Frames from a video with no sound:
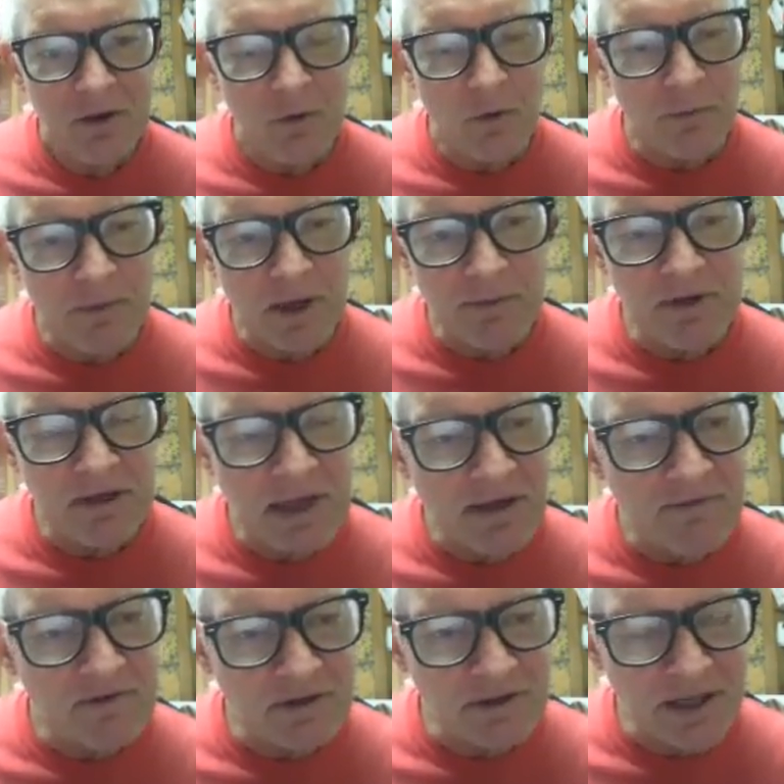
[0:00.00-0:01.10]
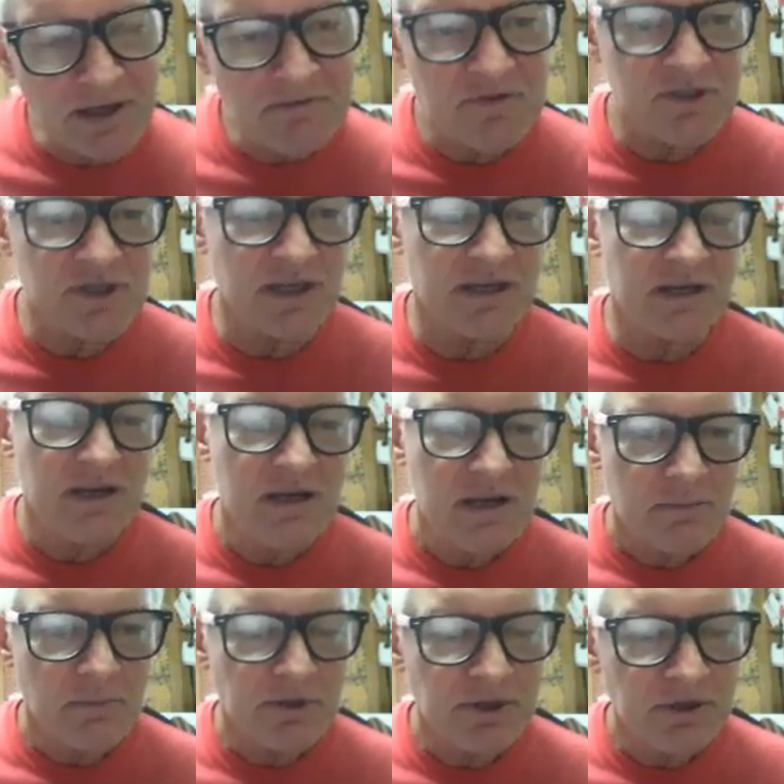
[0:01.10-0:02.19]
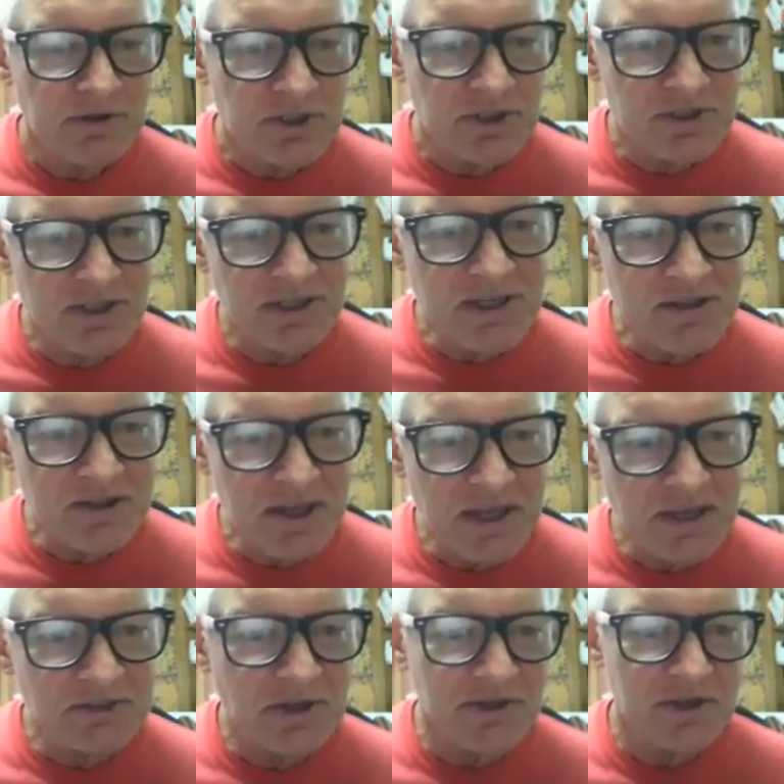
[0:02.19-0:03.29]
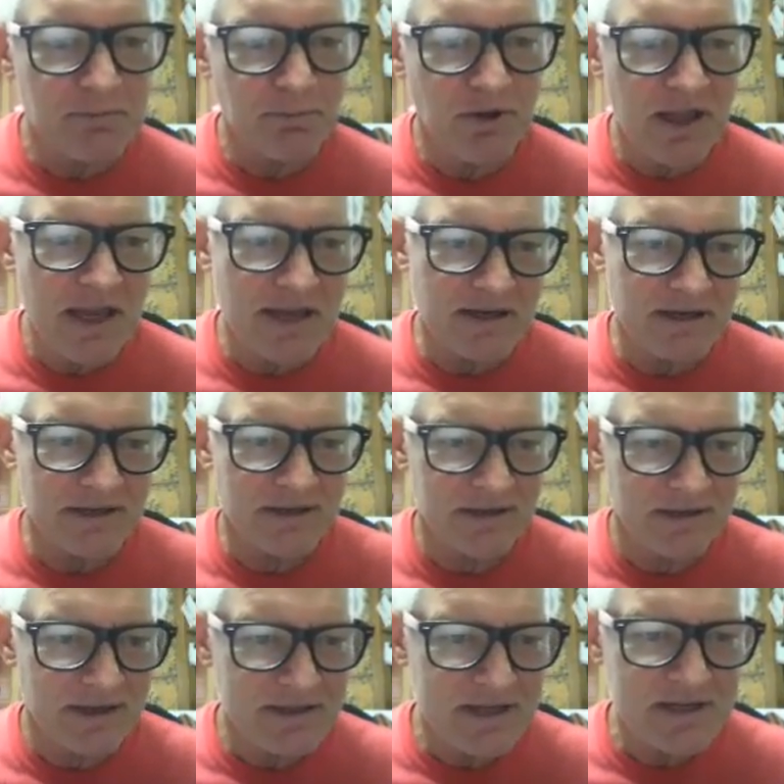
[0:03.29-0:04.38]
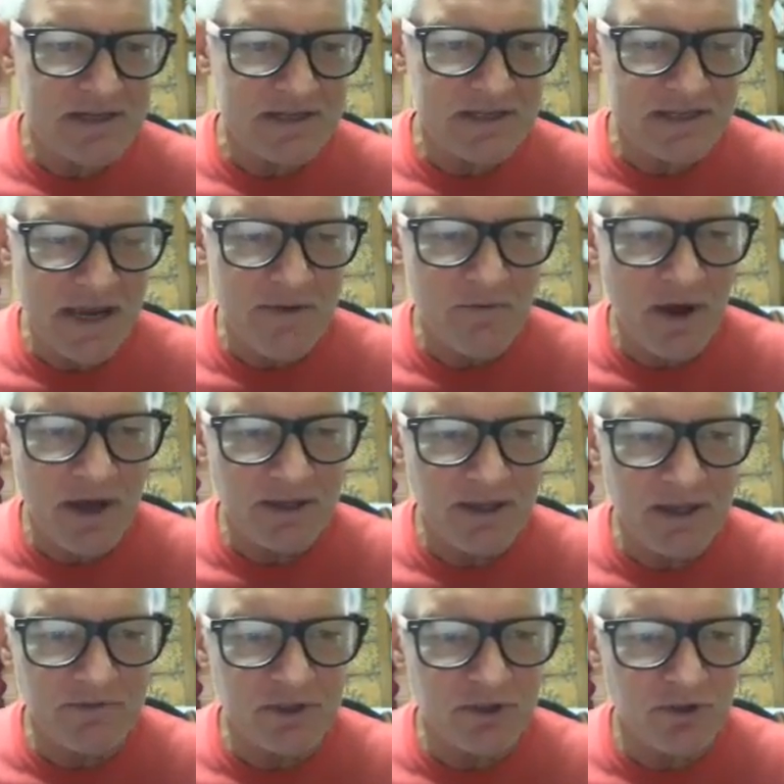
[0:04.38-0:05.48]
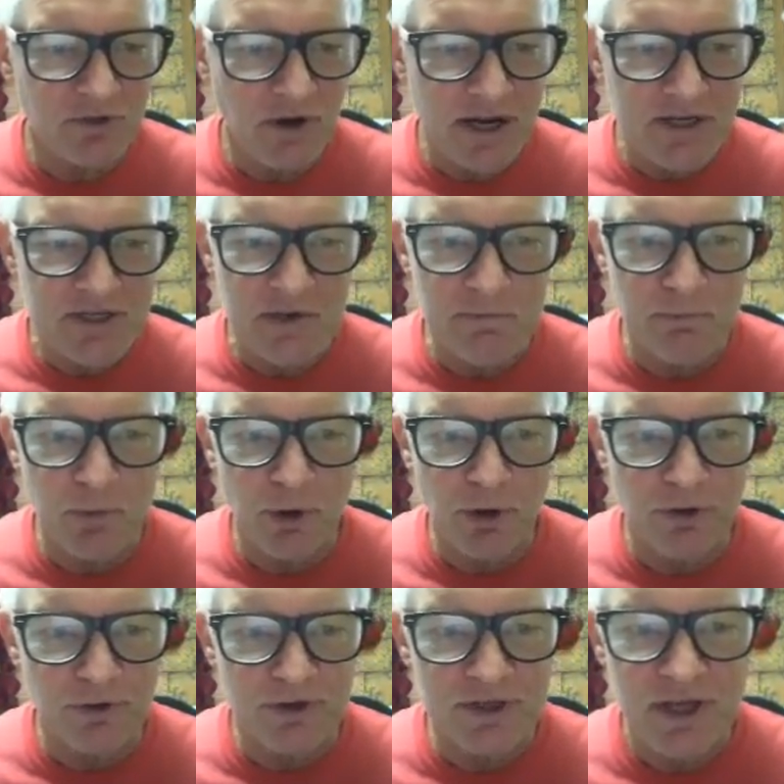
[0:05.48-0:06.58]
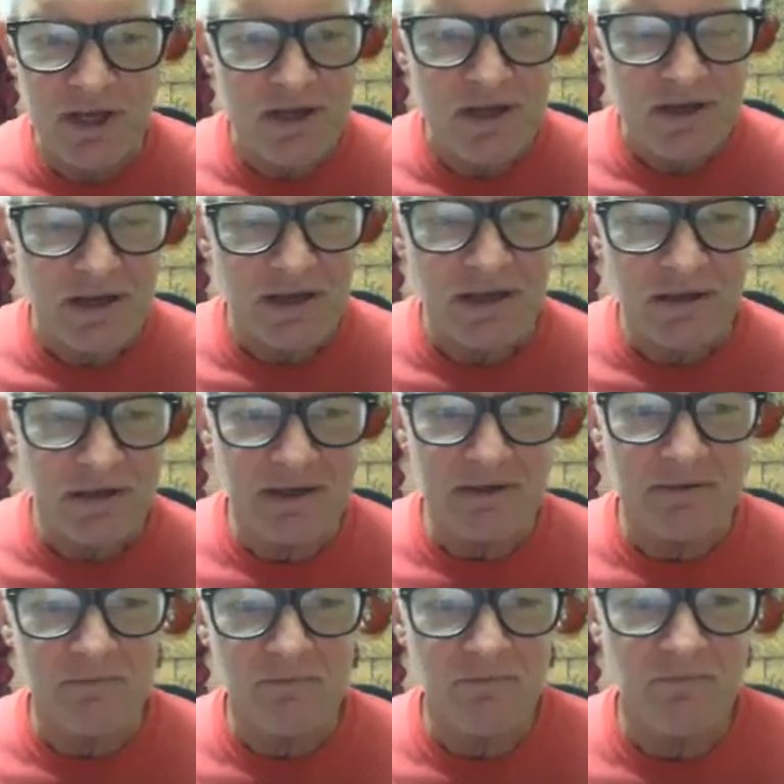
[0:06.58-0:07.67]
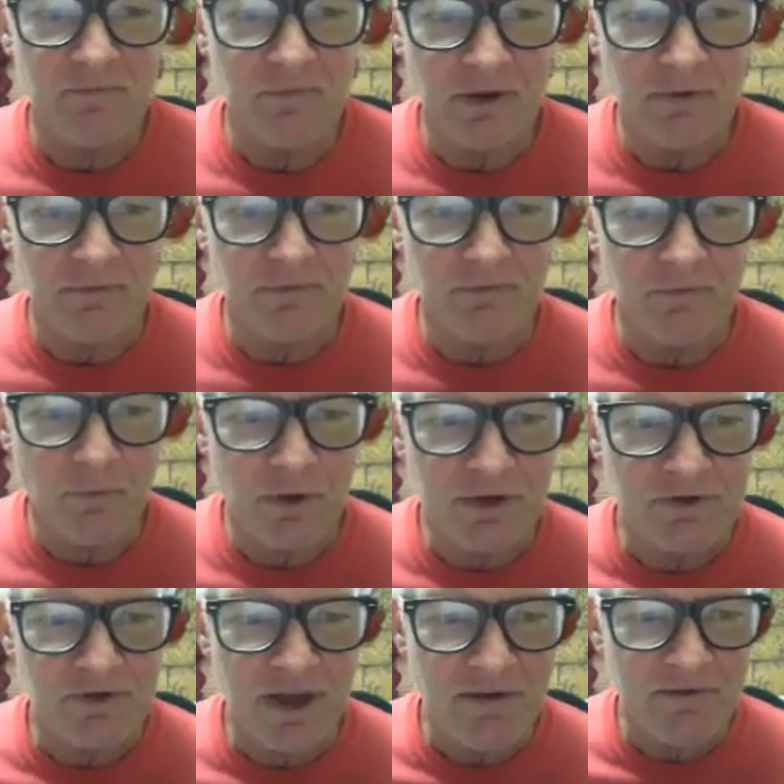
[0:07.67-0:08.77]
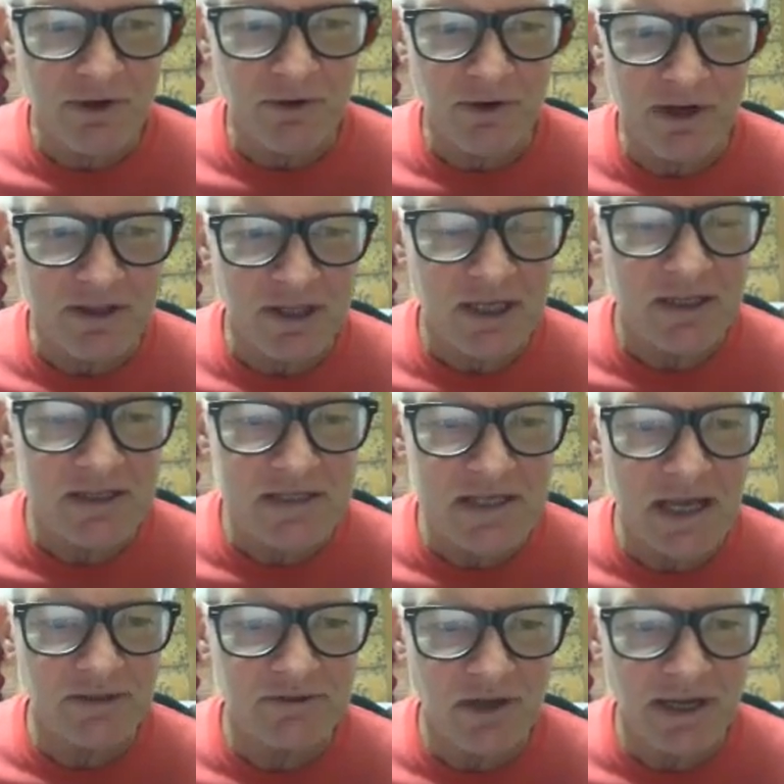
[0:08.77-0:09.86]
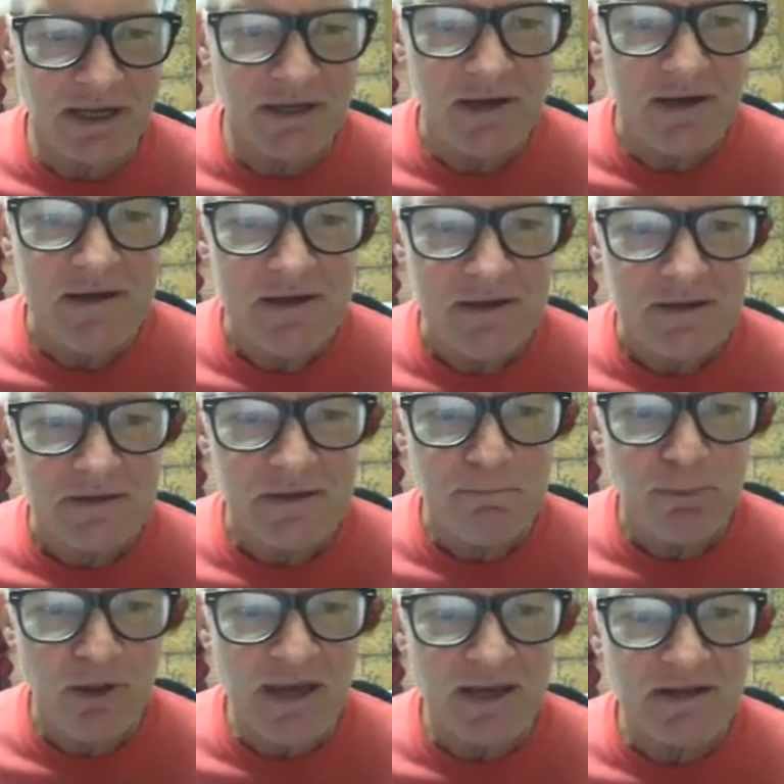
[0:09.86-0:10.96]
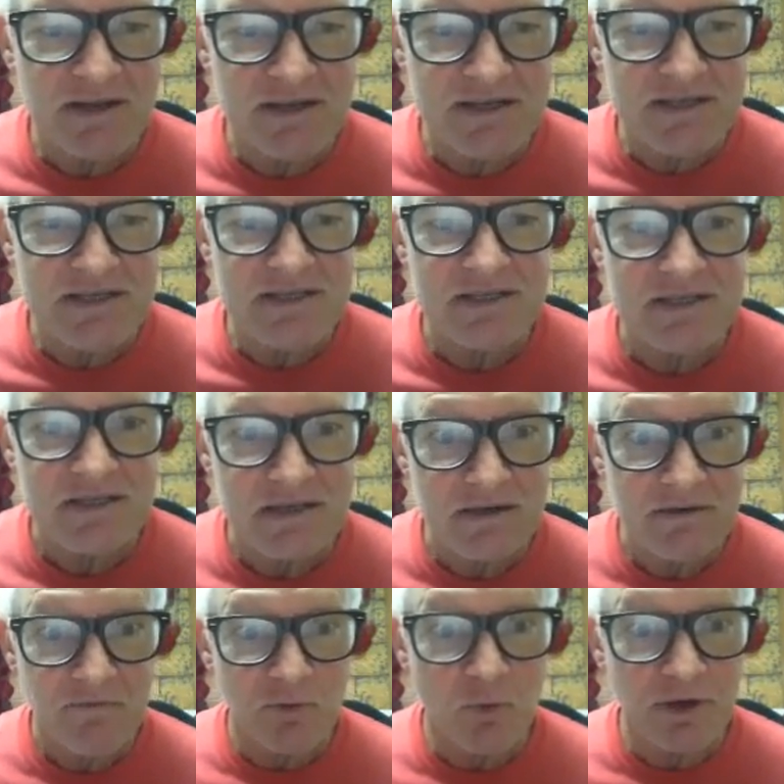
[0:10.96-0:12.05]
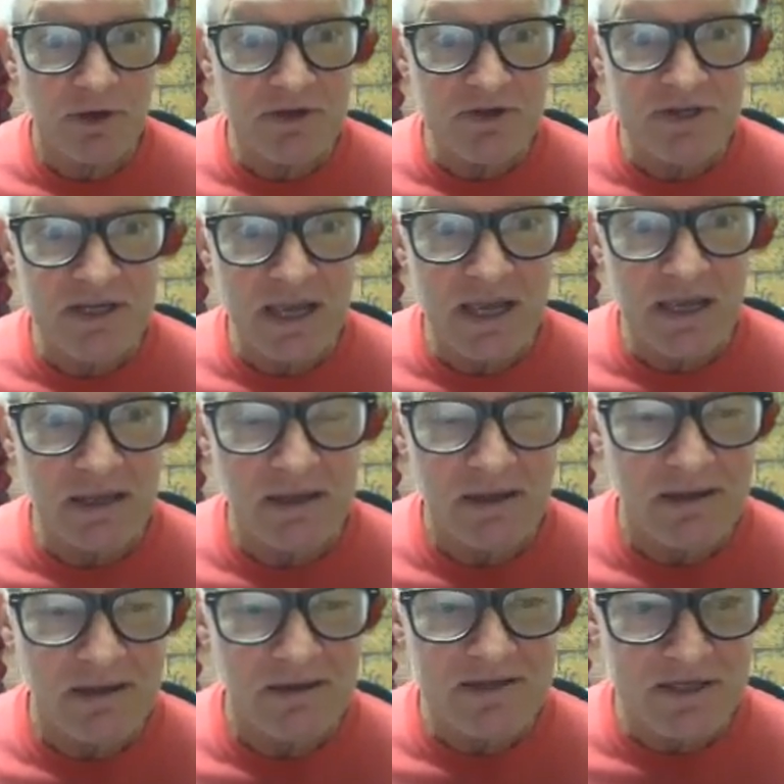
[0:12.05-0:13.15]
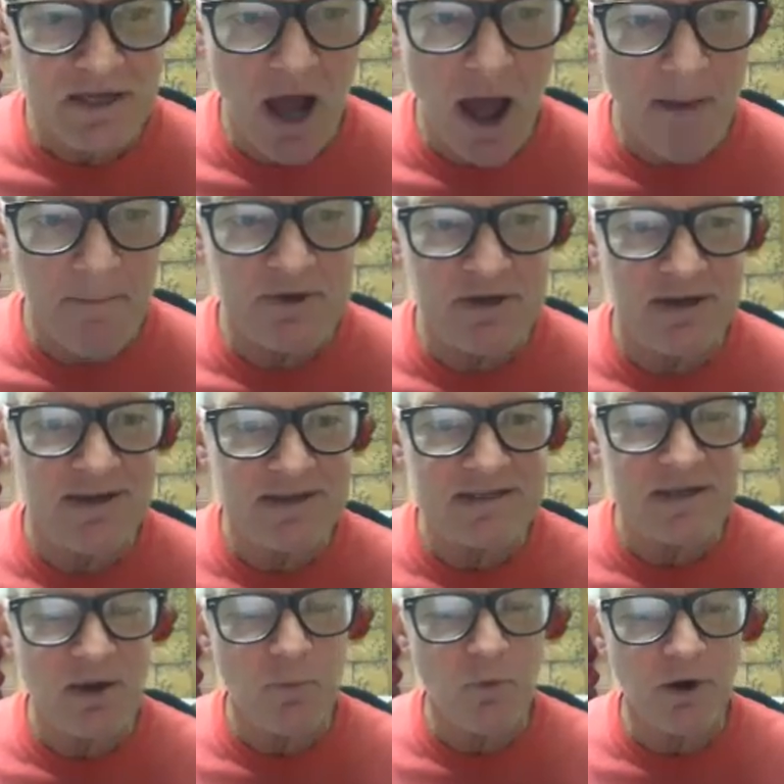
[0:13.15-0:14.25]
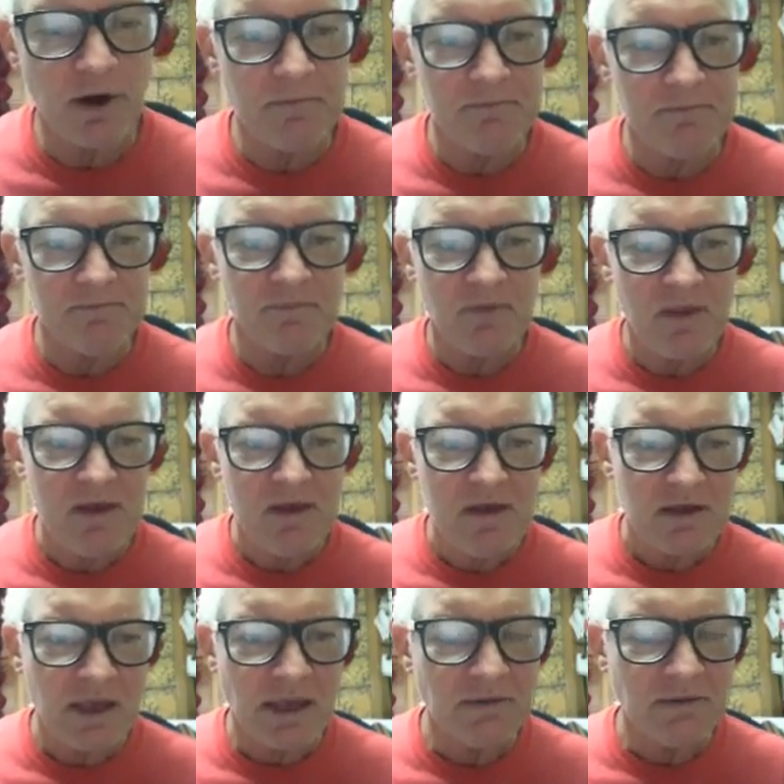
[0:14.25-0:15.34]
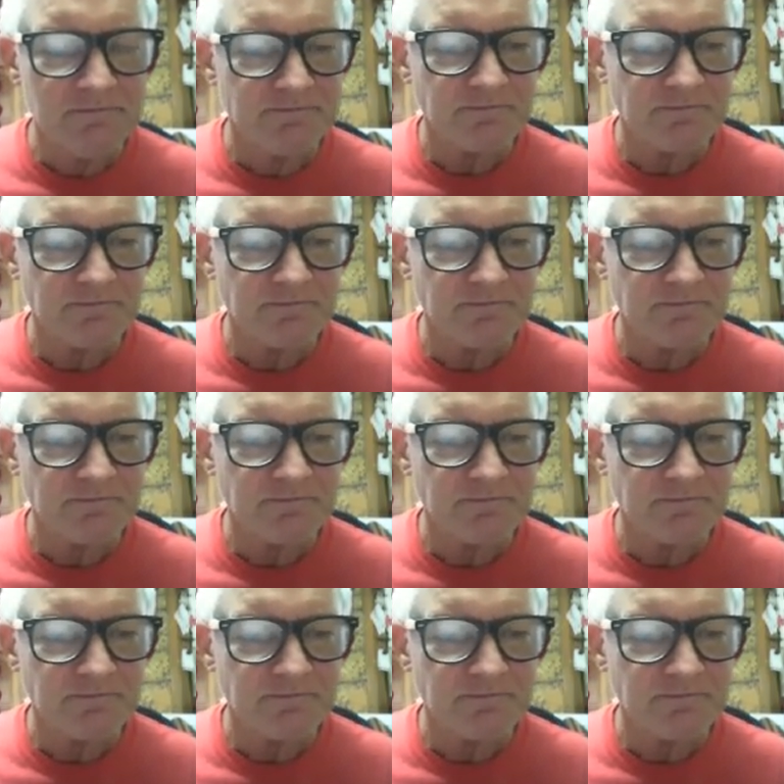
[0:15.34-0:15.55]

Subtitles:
or maybe haven't left yet, but they're just getting things on the plane. It doesn't sound like they've just crashed and burned and went to heaven or anything. It sounds like the plane has, you want to say, stopped somewhere. Okay.